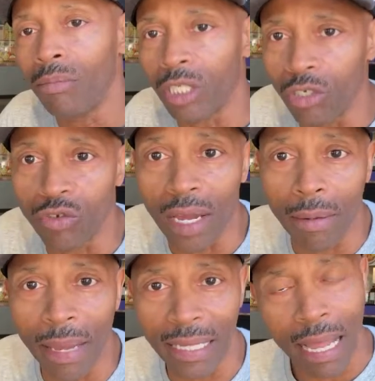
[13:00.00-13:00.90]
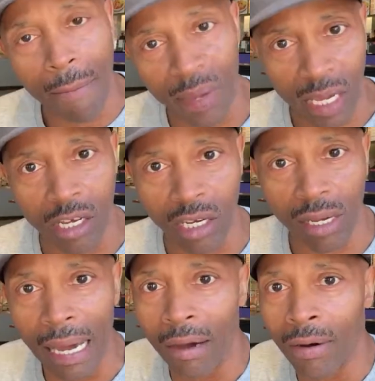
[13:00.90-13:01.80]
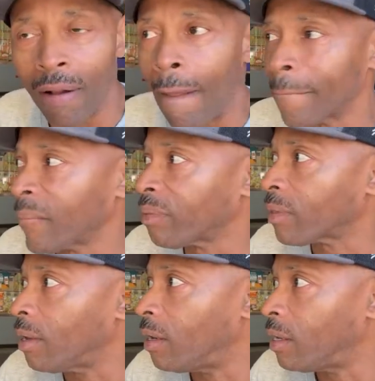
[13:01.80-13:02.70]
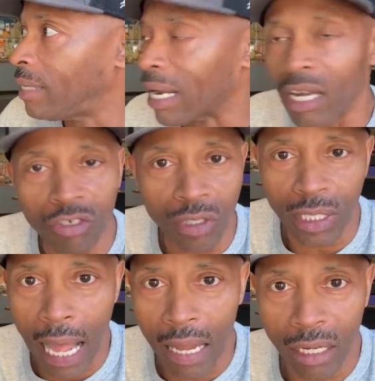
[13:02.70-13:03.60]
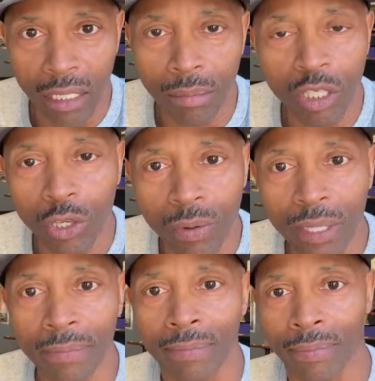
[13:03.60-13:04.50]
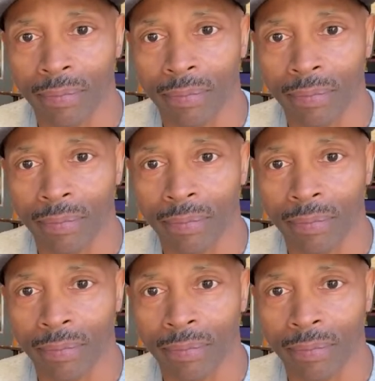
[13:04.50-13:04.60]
I'm still trying to make that big cookout, uh, that country styling them are doing